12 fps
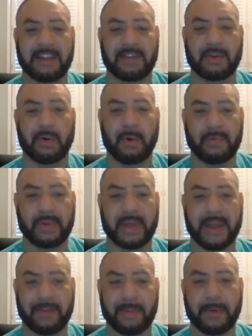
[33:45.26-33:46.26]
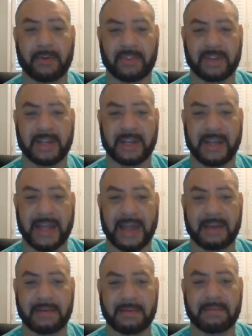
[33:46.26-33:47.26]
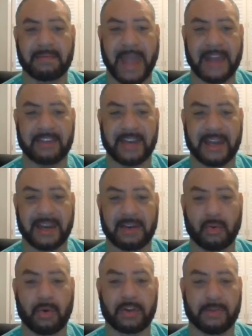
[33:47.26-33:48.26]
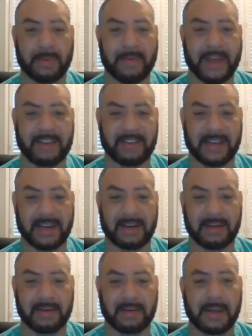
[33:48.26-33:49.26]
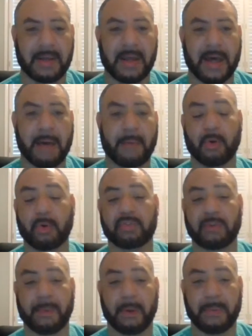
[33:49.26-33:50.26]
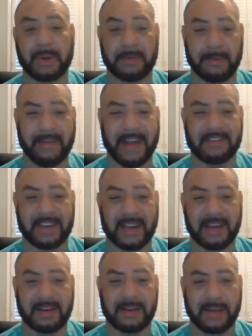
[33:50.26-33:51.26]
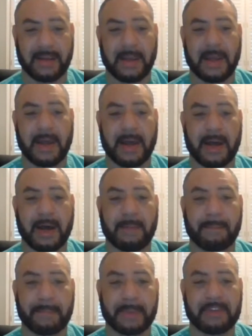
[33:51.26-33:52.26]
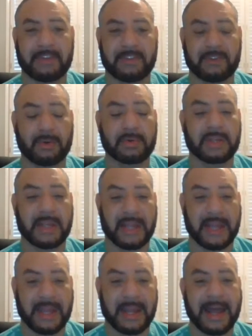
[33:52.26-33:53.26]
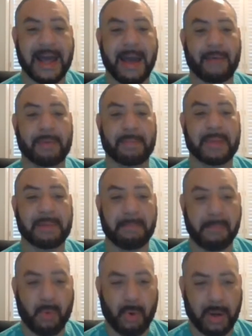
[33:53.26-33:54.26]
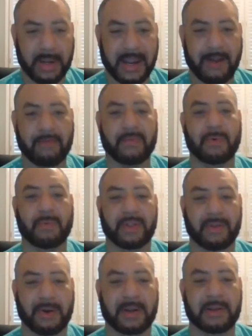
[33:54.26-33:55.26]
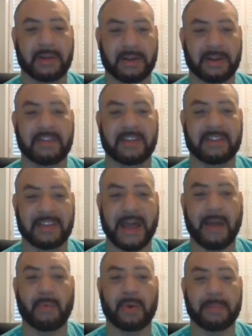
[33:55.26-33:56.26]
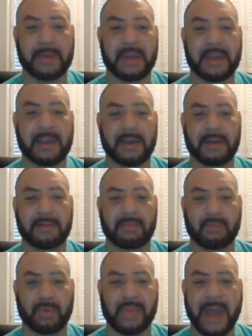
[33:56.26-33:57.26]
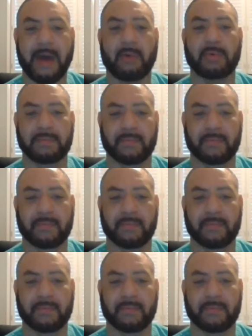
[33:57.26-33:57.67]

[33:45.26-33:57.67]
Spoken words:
And so hopefully every person can get vaccinated who wants to be vaccinated, or who is appropriate to be vaccinated. But certainly I would be more careful with heart and lung disease than I would be without.